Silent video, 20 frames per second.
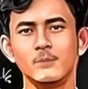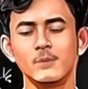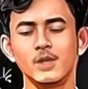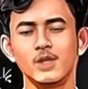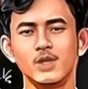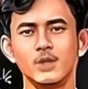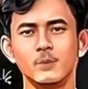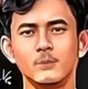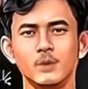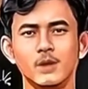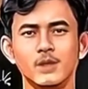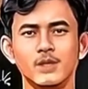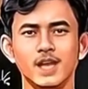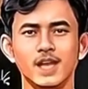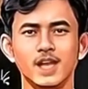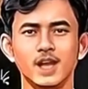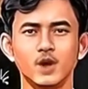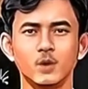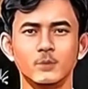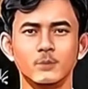create
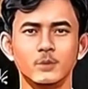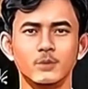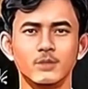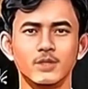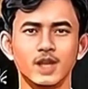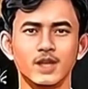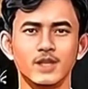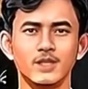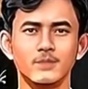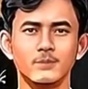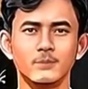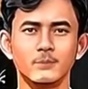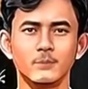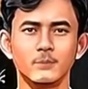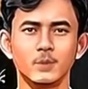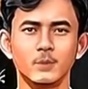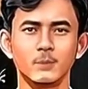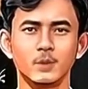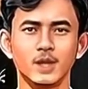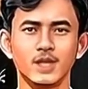strategies and plans
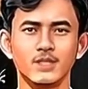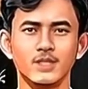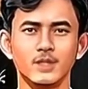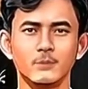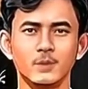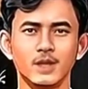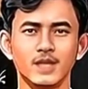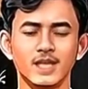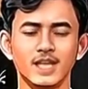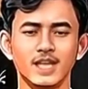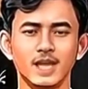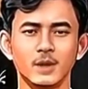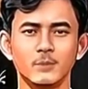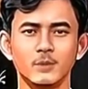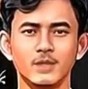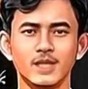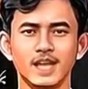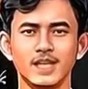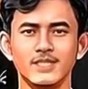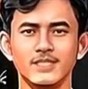to maintain
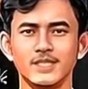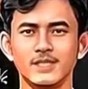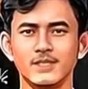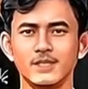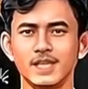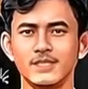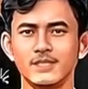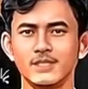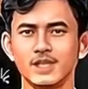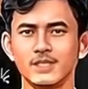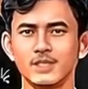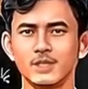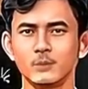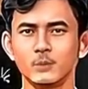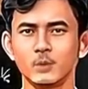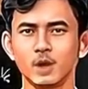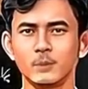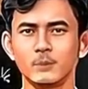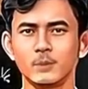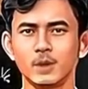operations during a
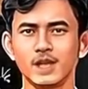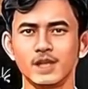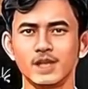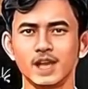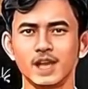disruption.